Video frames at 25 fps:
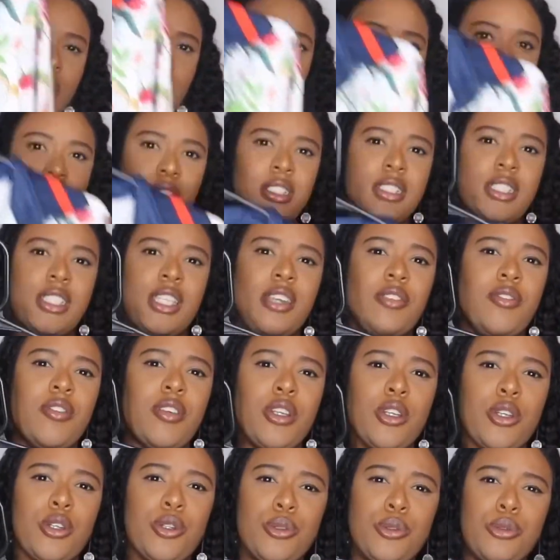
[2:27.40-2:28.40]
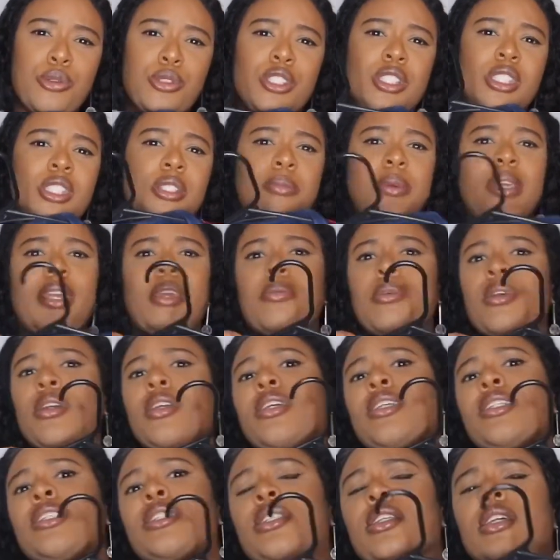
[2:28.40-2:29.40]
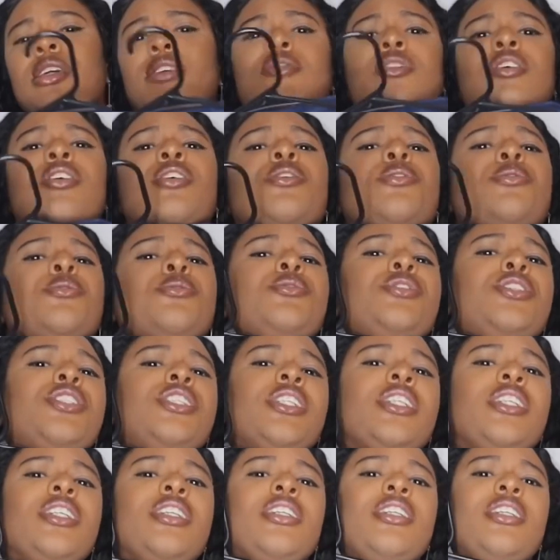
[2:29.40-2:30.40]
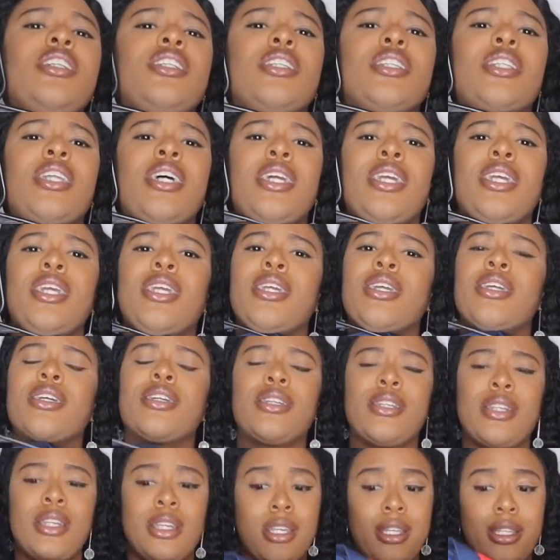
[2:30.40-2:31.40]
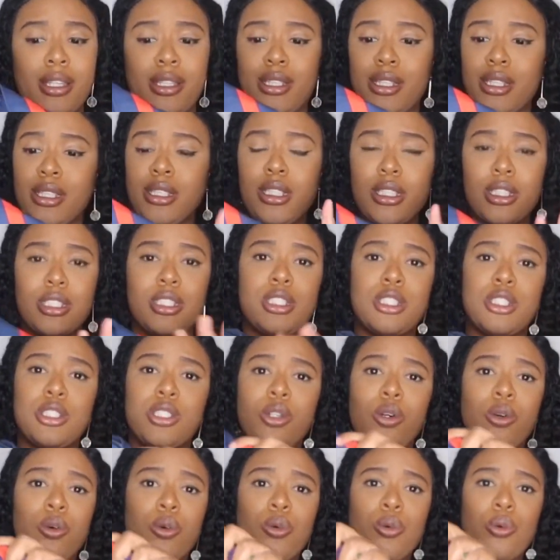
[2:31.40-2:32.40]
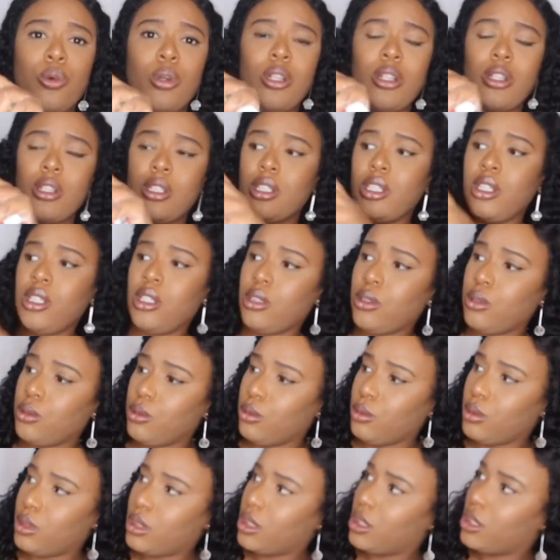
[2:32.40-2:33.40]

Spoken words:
It's giving Gucci, baby. It's giving Gucci. Like, this is so cute.